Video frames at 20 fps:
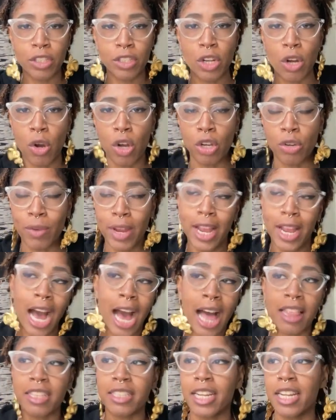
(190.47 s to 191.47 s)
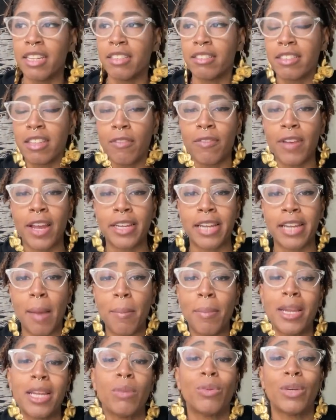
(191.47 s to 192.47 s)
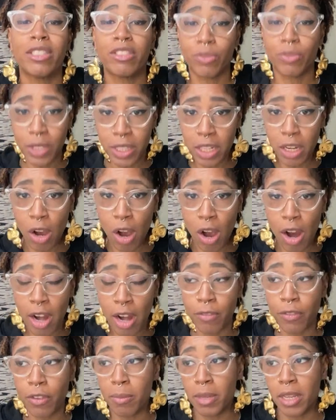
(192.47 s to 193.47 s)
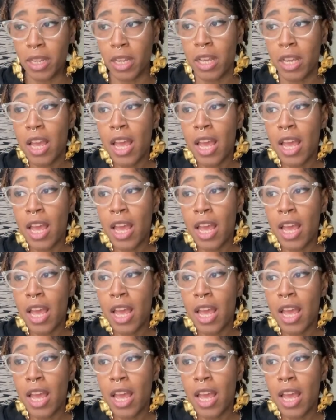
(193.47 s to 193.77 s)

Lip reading: a great holiday and stuff like that, but it was really hard for me.